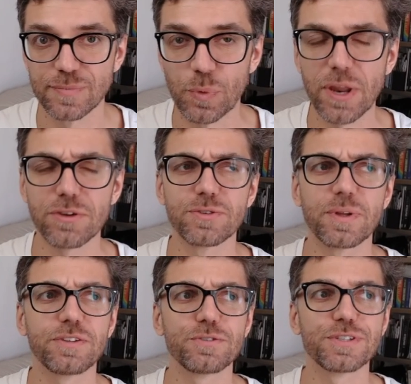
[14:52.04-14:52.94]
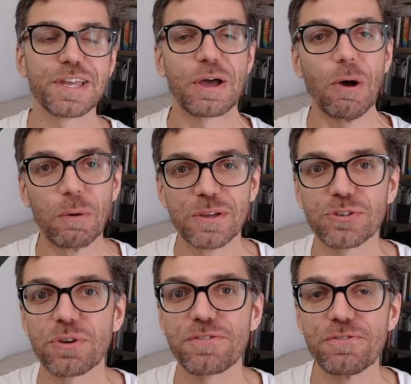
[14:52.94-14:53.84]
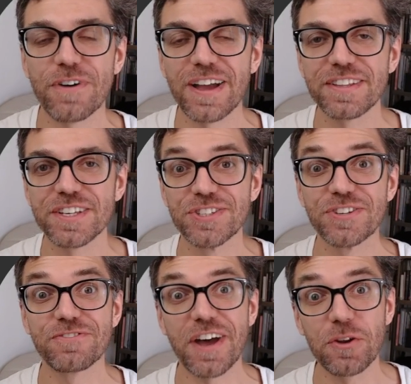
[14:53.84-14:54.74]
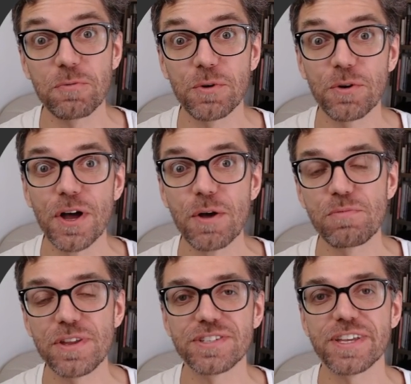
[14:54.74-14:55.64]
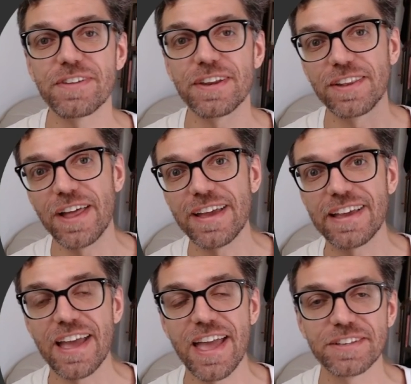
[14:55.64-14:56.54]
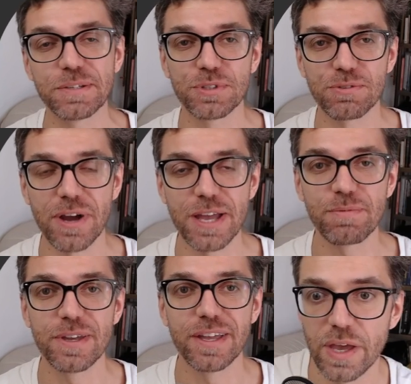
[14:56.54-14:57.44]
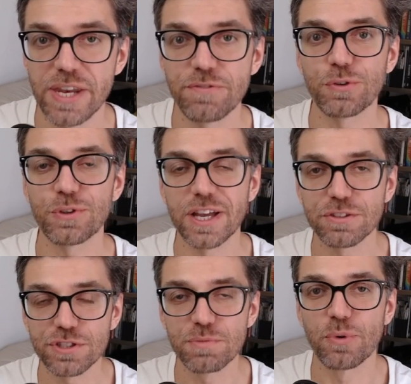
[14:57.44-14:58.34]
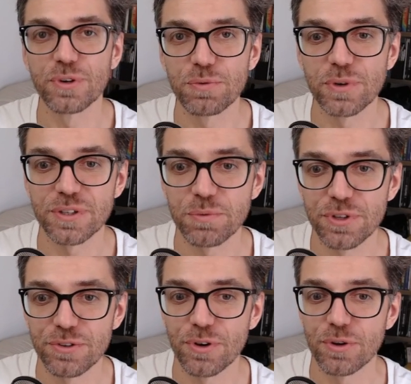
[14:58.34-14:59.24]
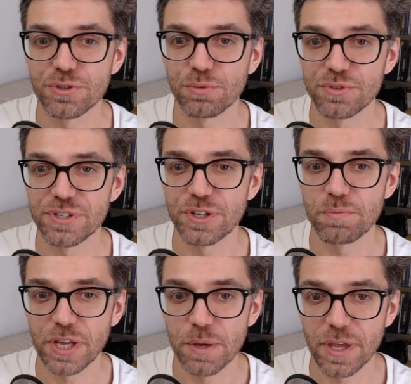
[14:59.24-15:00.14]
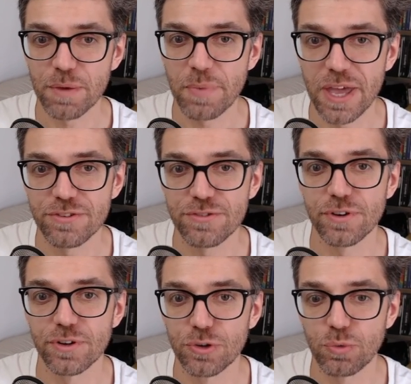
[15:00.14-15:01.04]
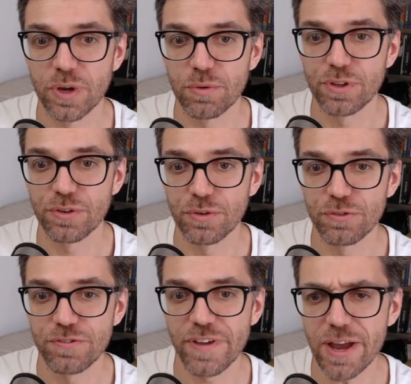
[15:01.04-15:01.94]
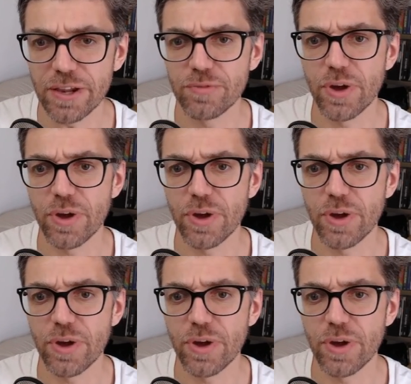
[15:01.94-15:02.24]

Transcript: What else do I need to say? Oh, so if you find this valuable, please give it a like and subscribe. And if you would like to support the work that we do, also consider becoming a Patreon, where we do fairly